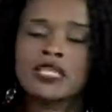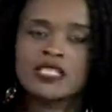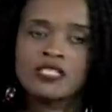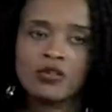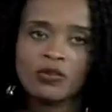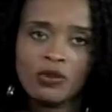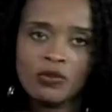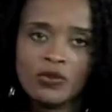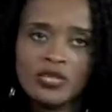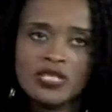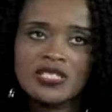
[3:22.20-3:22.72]
So
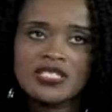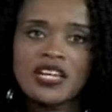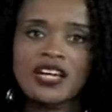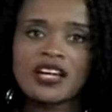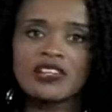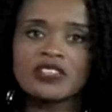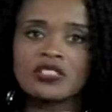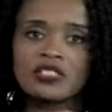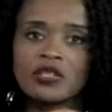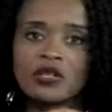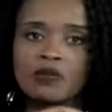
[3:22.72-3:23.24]
we went
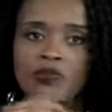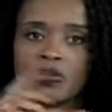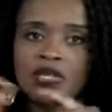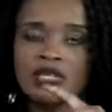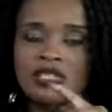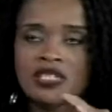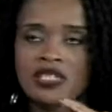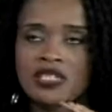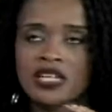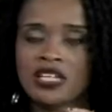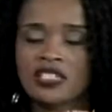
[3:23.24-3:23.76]
down to
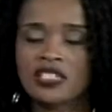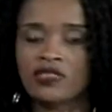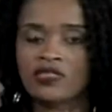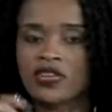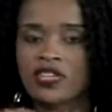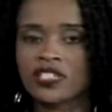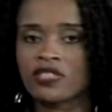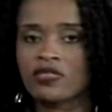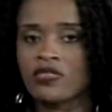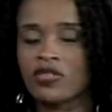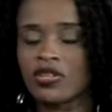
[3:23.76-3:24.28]
PNC has a
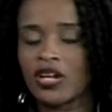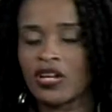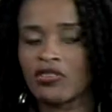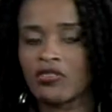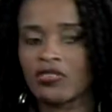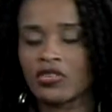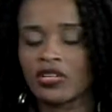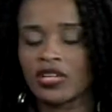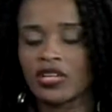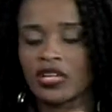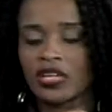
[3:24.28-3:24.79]
festival
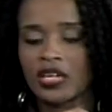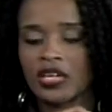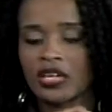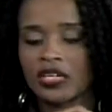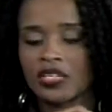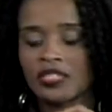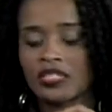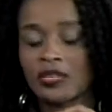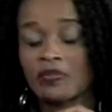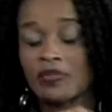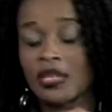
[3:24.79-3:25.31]
every
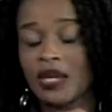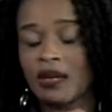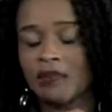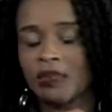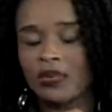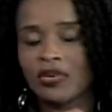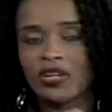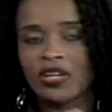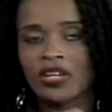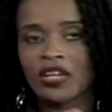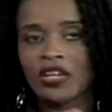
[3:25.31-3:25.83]

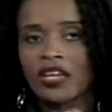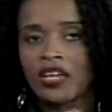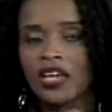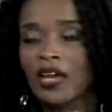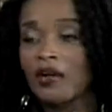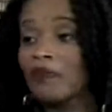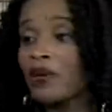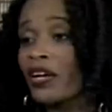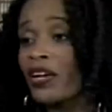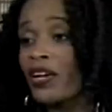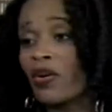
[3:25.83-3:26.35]
September.
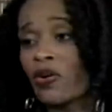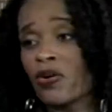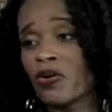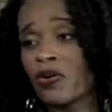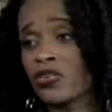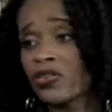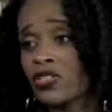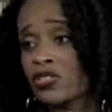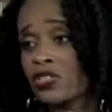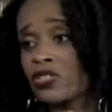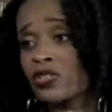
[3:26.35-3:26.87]
And my
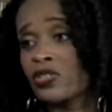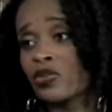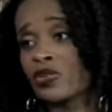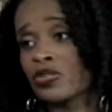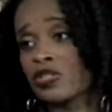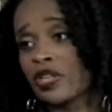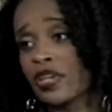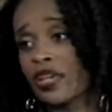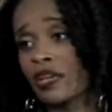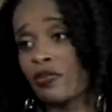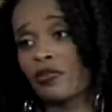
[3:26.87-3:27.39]
goal, this is so
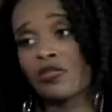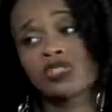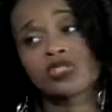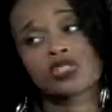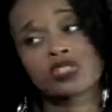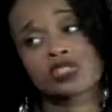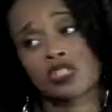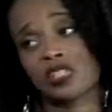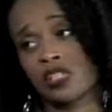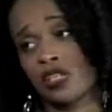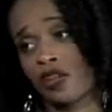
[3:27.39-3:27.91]
sad, was to
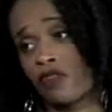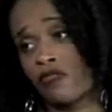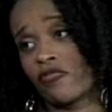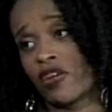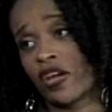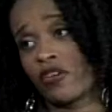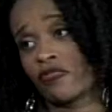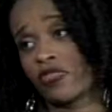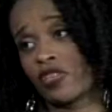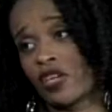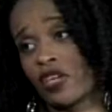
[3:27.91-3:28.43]
just sell
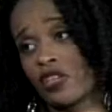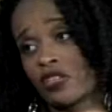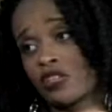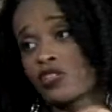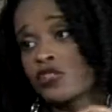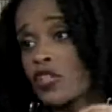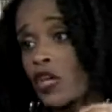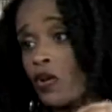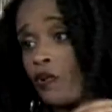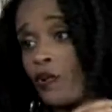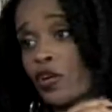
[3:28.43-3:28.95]
5 things
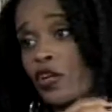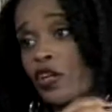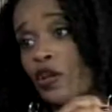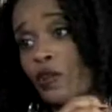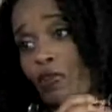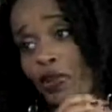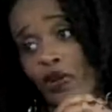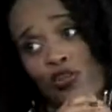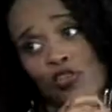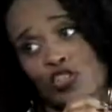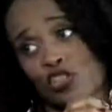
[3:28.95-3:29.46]
because I wanted
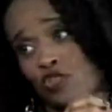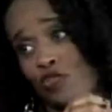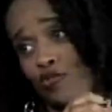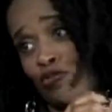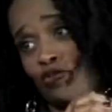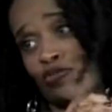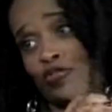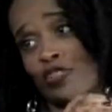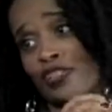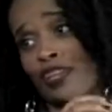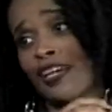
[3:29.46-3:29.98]
a pair of shoes.
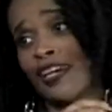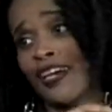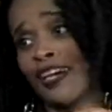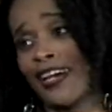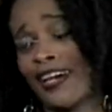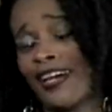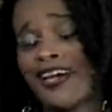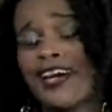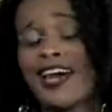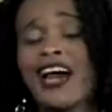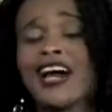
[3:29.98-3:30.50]
Right.
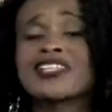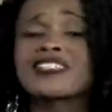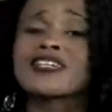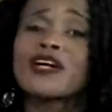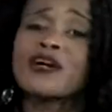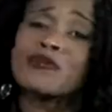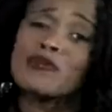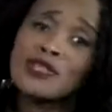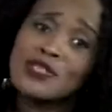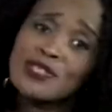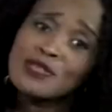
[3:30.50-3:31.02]
I was like,
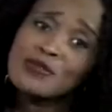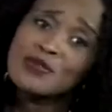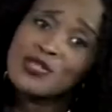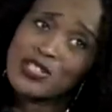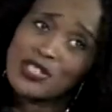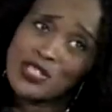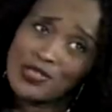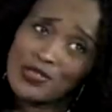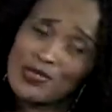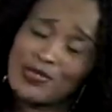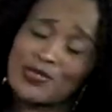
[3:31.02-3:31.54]
I want some
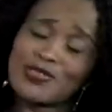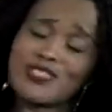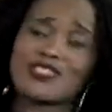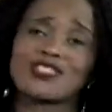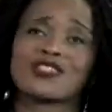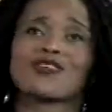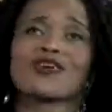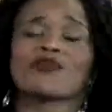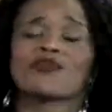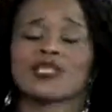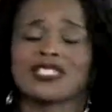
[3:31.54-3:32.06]
shoes,
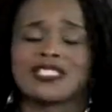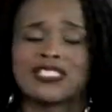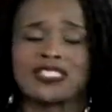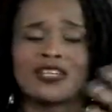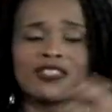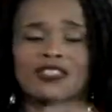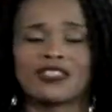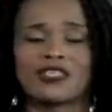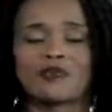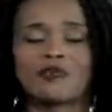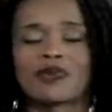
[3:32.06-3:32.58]
so I want to
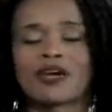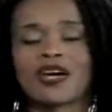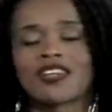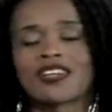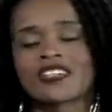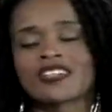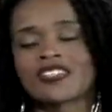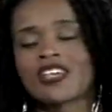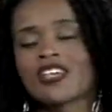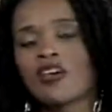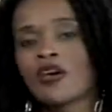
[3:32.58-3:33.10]
sell these
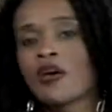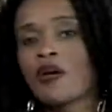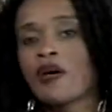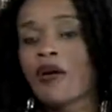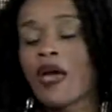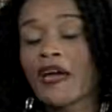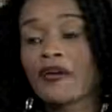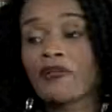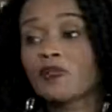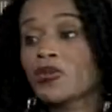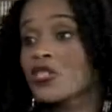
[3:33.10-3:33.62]
products. Right.
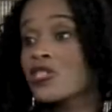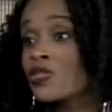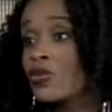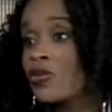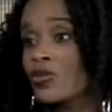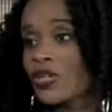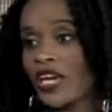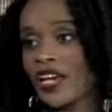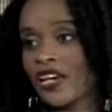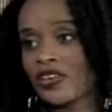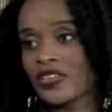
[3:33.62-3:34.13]
And we
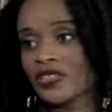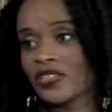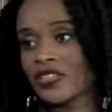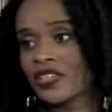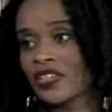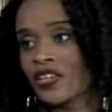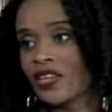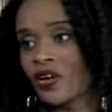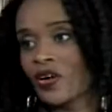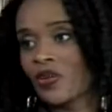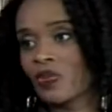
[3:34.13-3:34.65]
sold out.
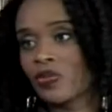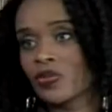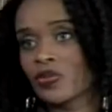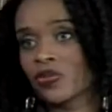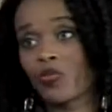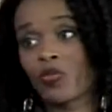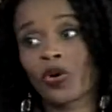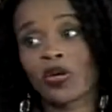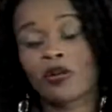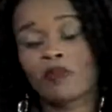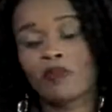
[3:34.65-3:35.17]
You know,
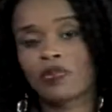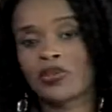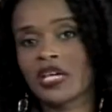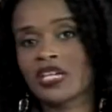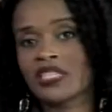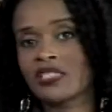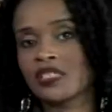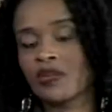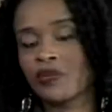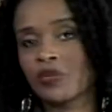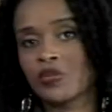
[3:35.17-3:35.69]
what a
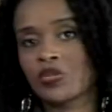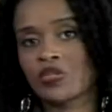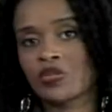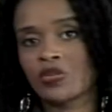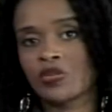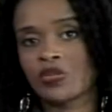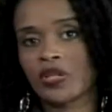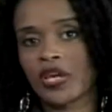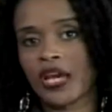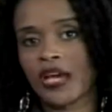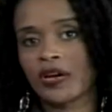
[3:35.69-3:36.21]
blessing. We
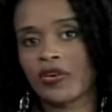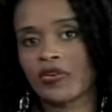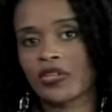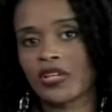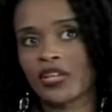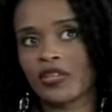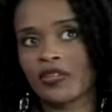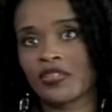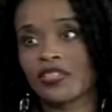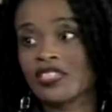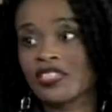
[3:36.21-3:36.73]
sold out.
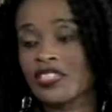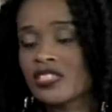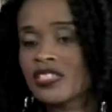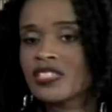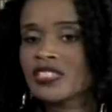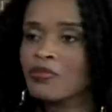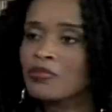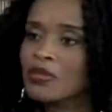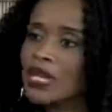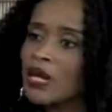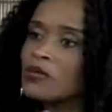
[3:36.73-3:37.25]
And this is
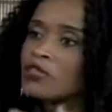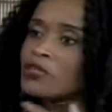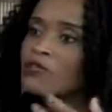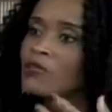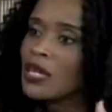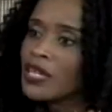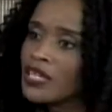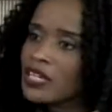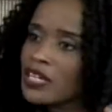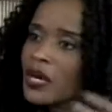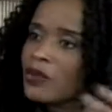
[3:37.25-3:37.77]
something I was
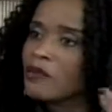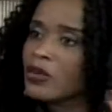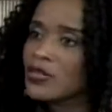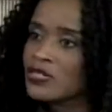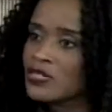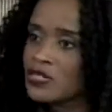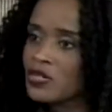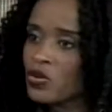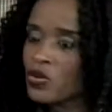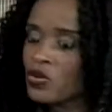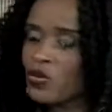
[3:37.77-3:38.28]
making on my
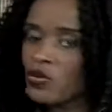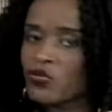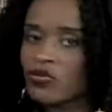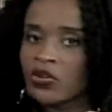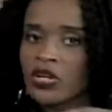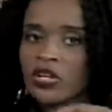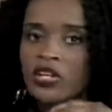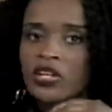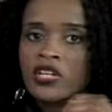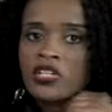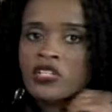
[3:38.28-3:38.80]
stove.
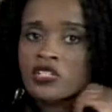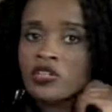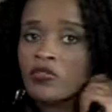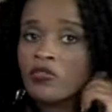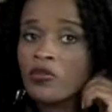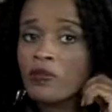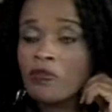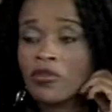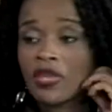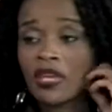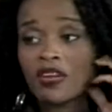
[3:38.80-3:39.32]
Wow. So
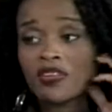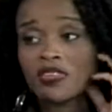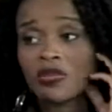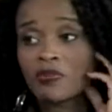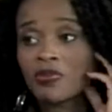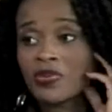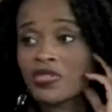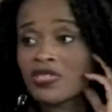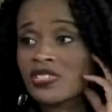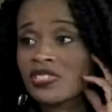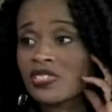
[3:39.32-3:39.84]
from there, the
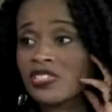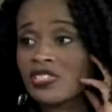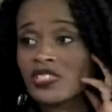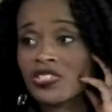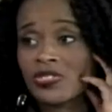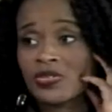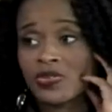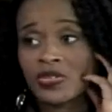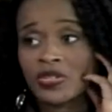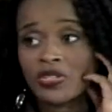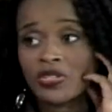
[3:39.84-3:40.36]
business just
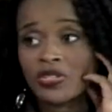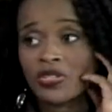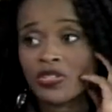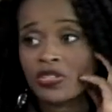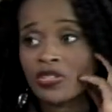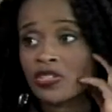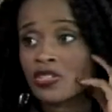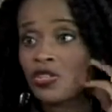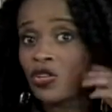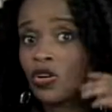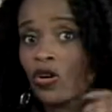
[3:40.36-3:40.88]
sort
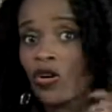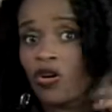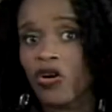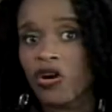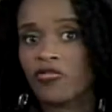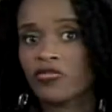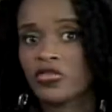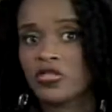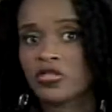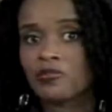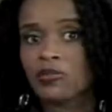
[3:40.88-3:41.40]
of took
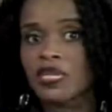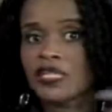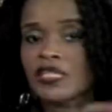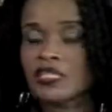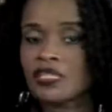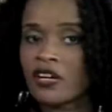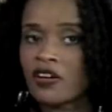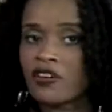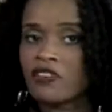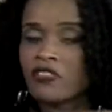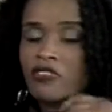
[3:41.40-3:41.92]
off. It's
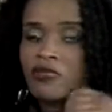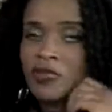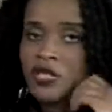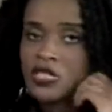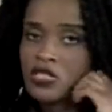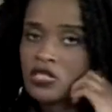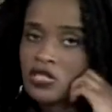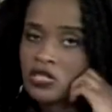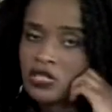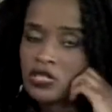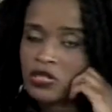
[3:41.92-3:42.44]
myself, my
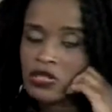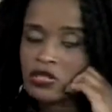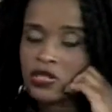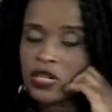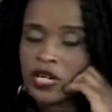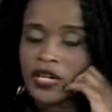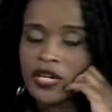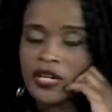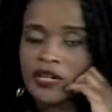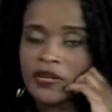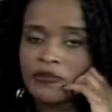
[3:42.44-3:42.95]
sister,
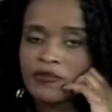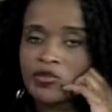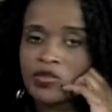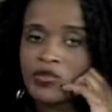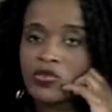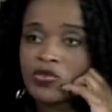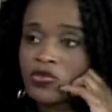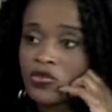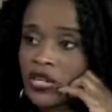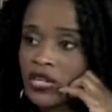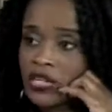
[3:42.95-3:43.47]

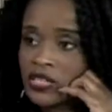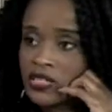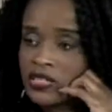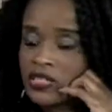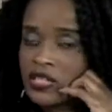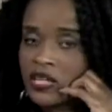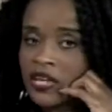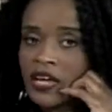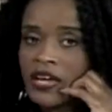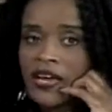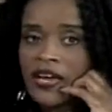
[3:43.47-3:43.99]
2 friends,
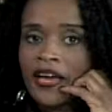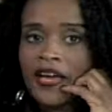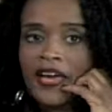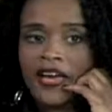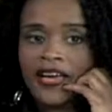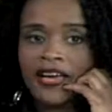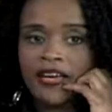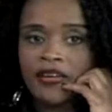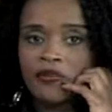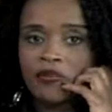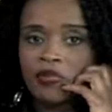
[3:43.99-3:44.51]

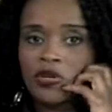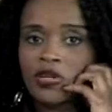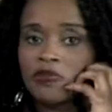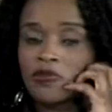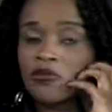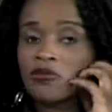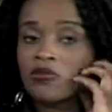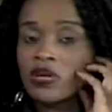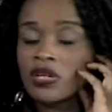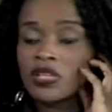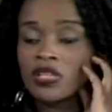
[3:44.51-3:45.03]
and we've
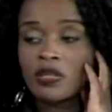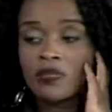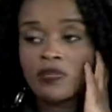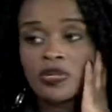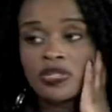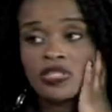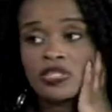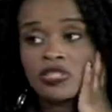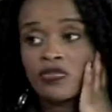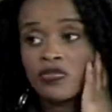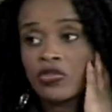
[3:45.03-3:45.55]
been running the
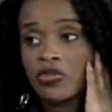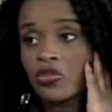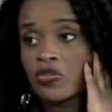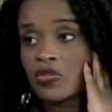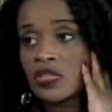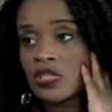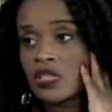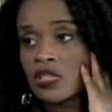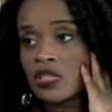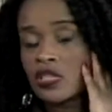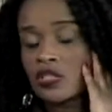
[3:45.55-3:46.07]
business for
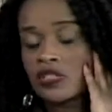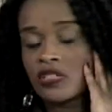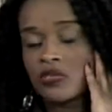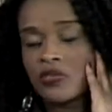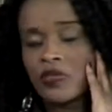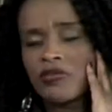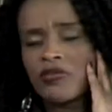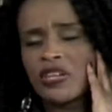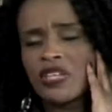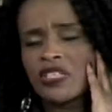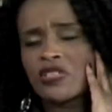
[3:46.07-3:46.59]
13 years, and
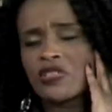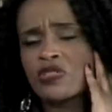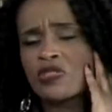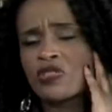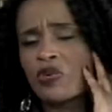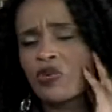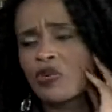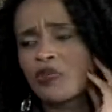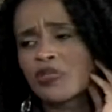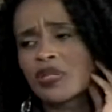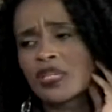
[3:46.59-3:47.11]
we've had
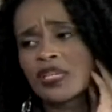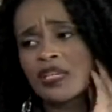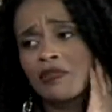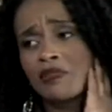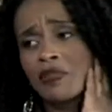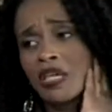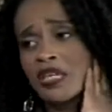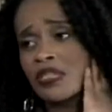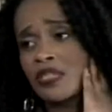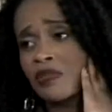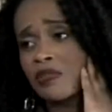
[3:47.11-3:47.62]
so many
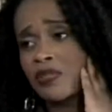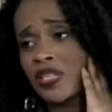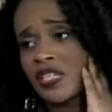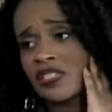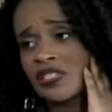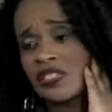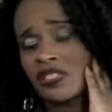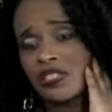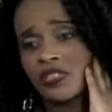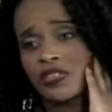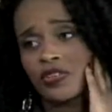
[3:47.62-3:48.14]
amazing
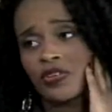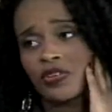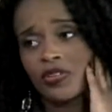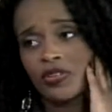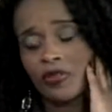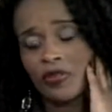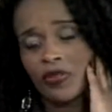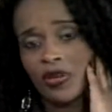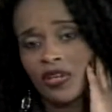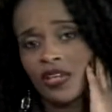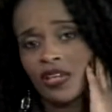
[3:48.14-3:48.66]
blessings along
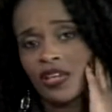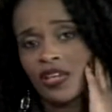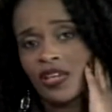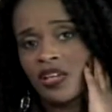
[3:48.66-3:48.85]
the way.